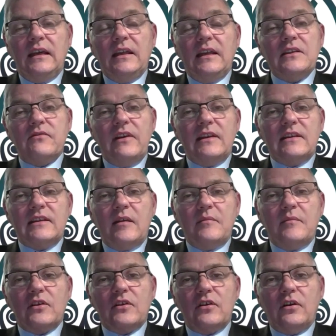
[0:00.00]
And it's really time
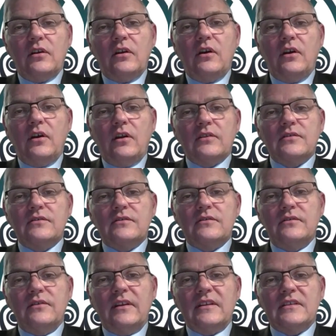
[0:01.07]
to call halt
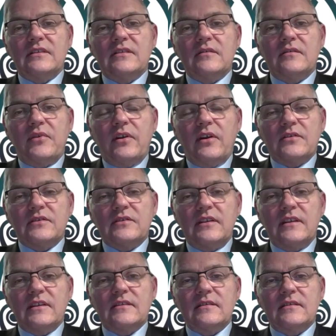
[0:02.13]
to this
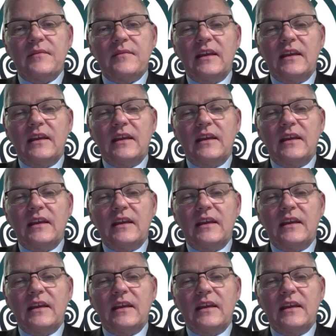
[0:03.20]
process